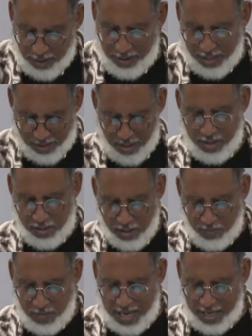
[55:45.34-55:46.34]
their
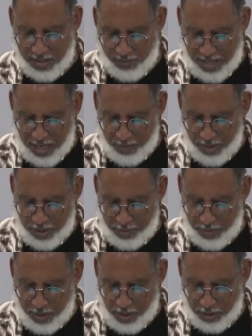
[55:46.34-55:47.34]
senseless minds have now
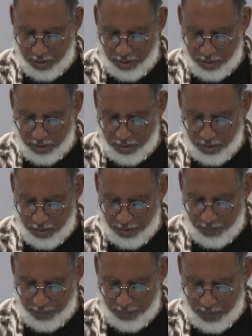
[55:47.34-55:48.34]
become darkened.
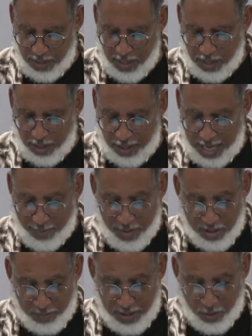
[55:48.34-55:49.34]

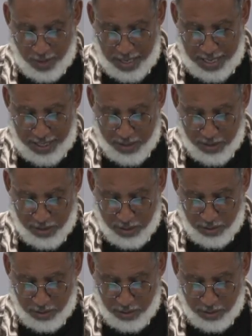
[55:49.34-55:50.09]
Claiming to be wise,